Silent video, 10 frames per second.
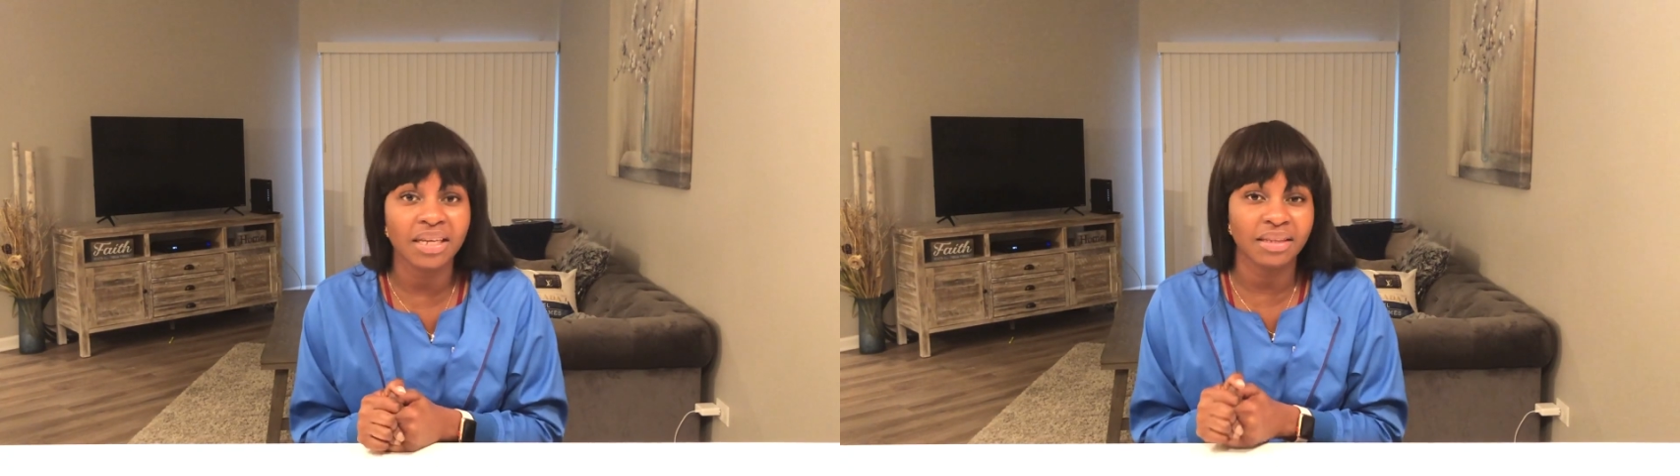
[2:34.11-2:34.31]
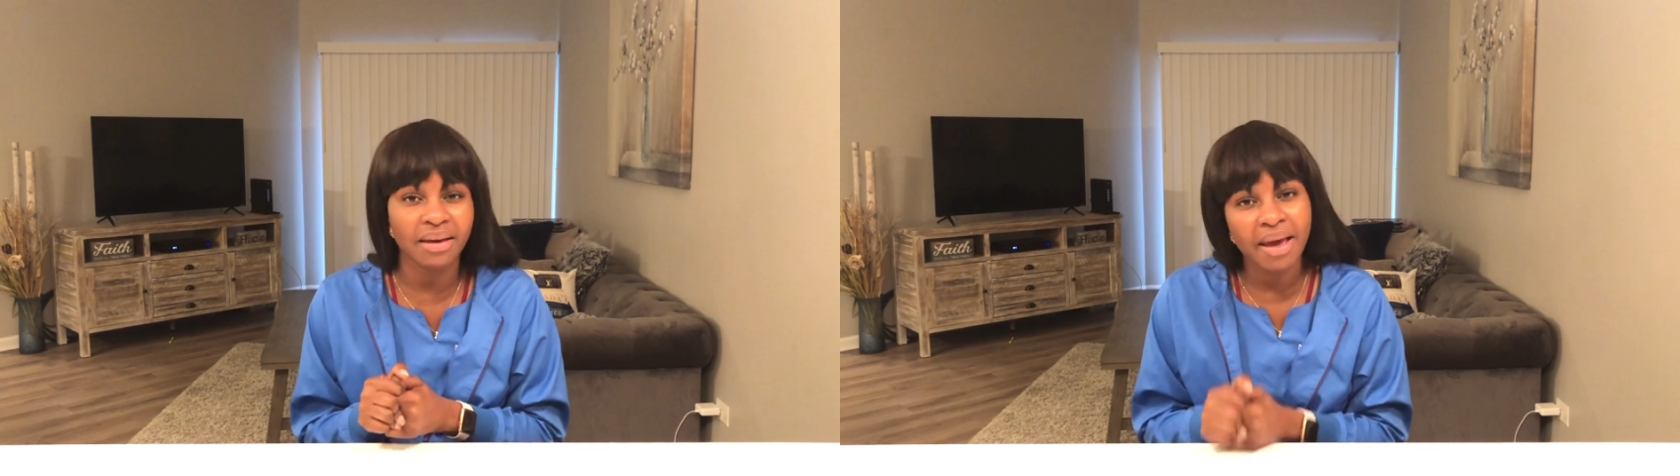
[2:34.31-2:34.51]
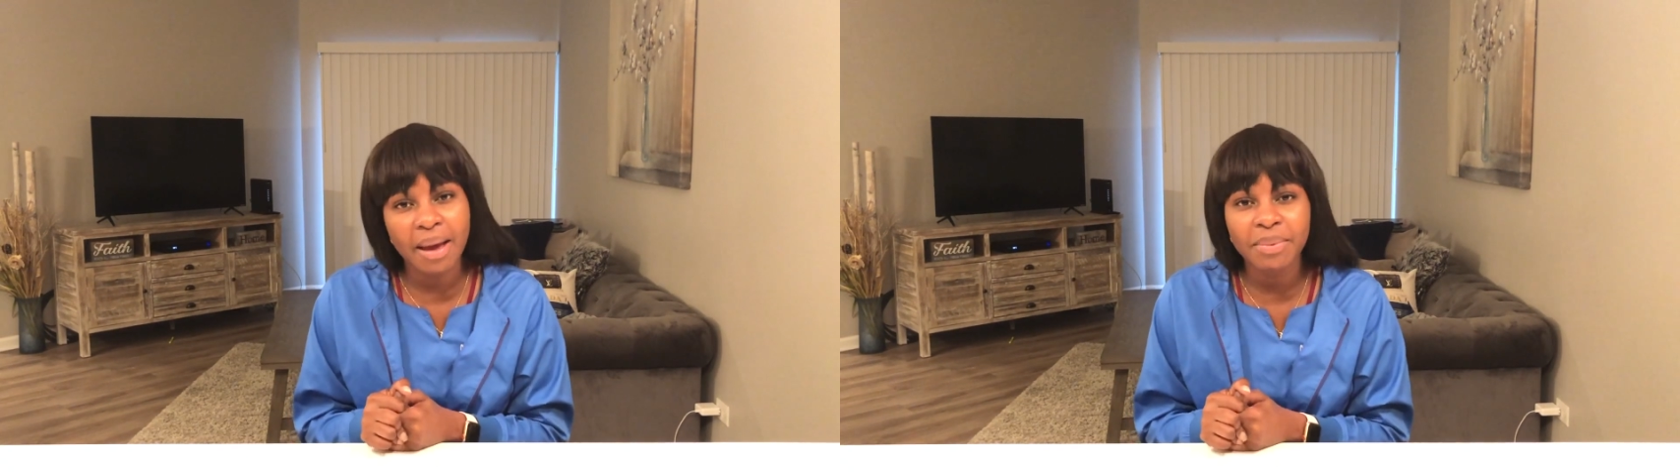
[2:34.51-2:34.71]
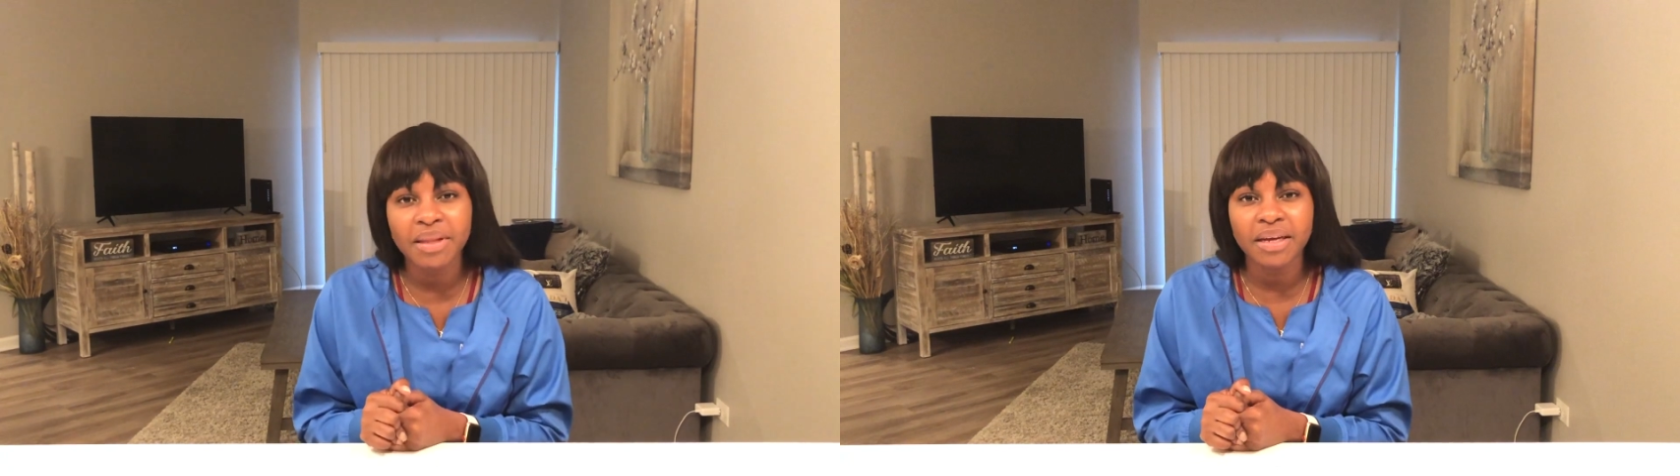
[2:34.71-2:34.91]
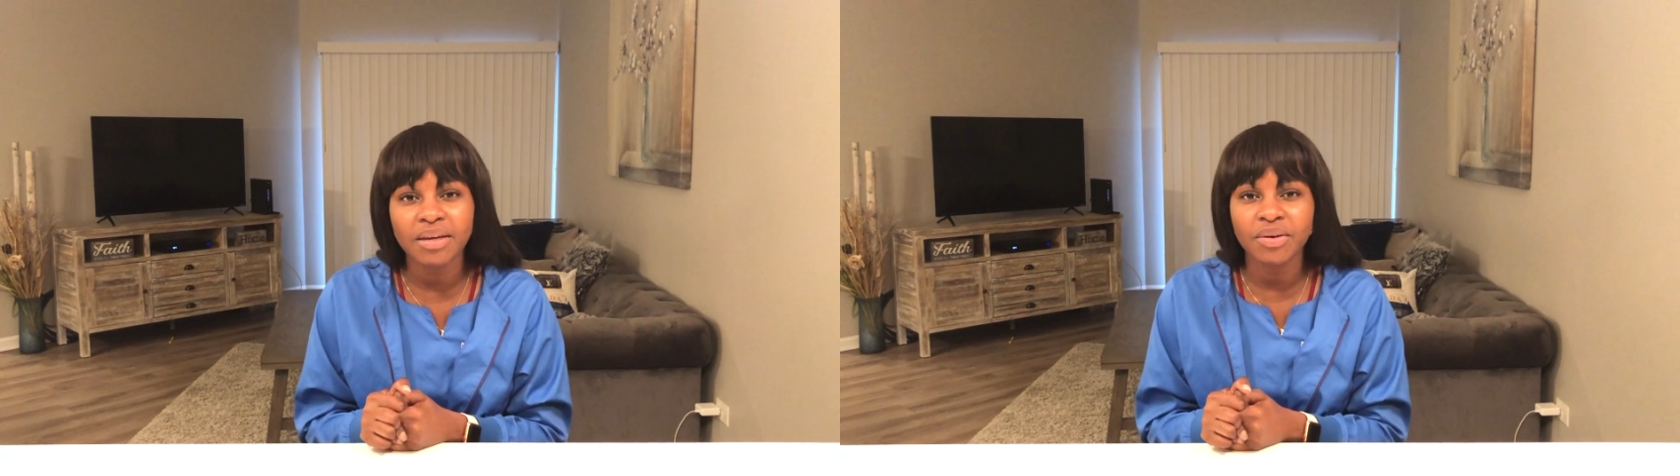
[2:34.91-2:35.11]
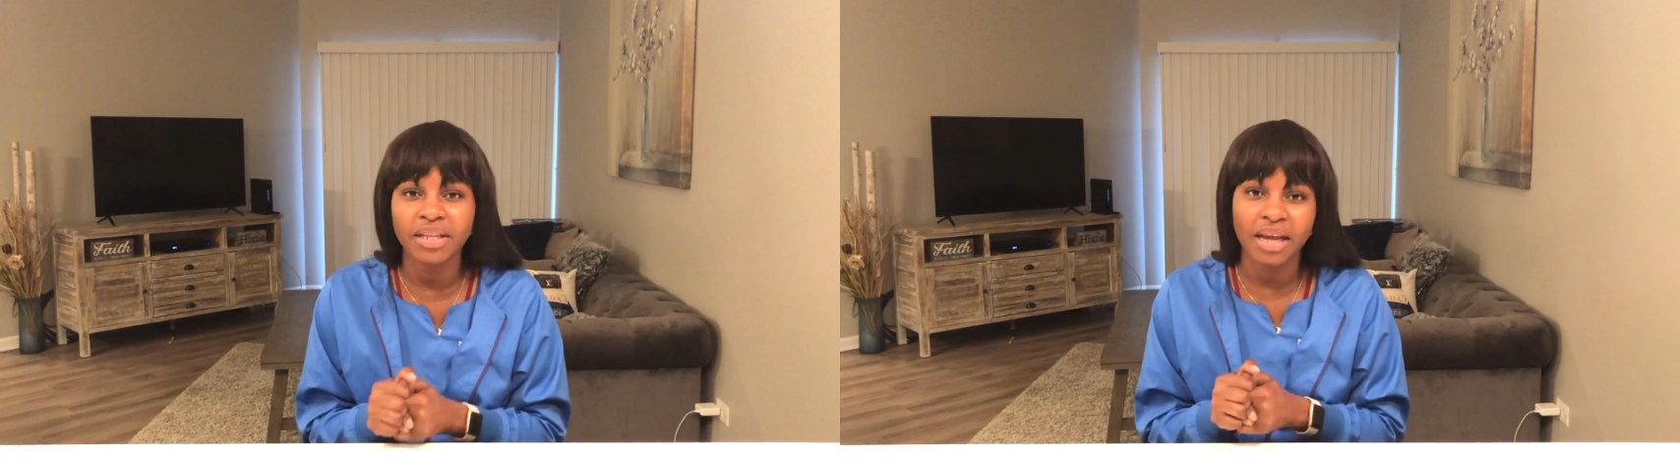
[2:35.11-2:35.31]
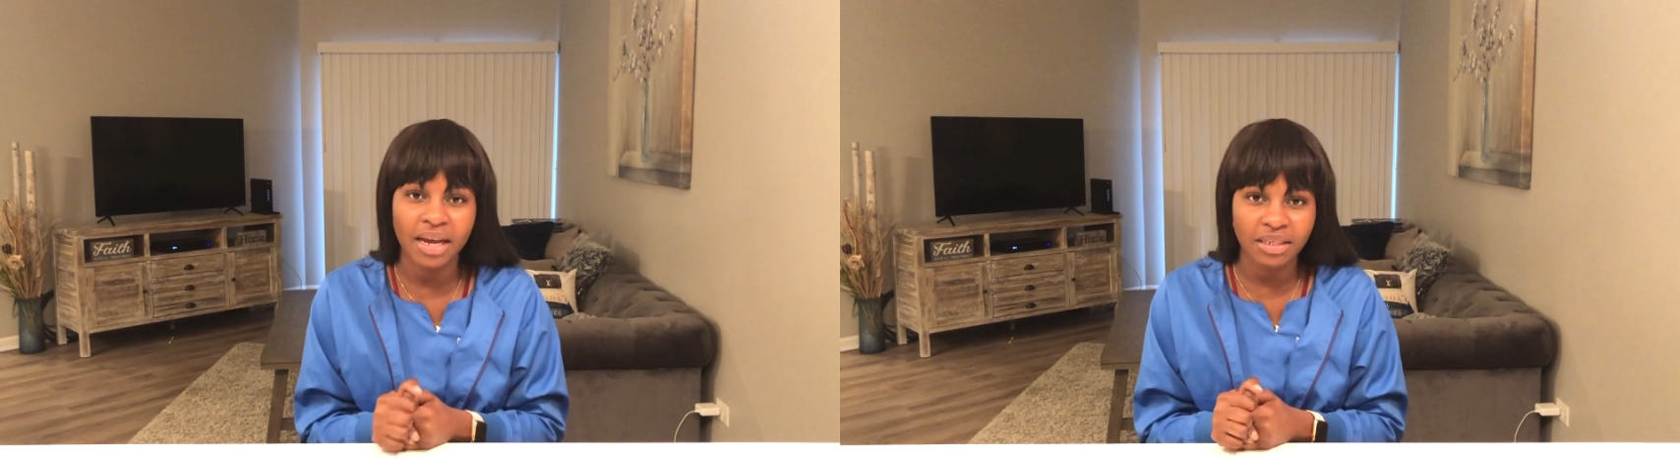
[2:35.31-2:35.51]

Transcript: like the Kaplan or the